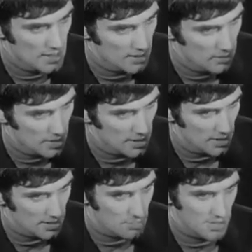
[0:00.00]
Well,
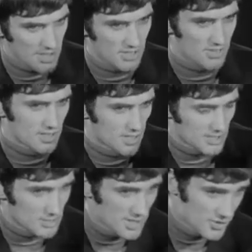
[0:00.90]
at the present
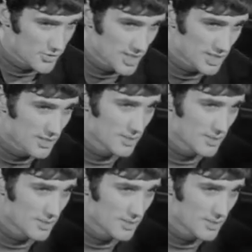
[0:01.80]
rate,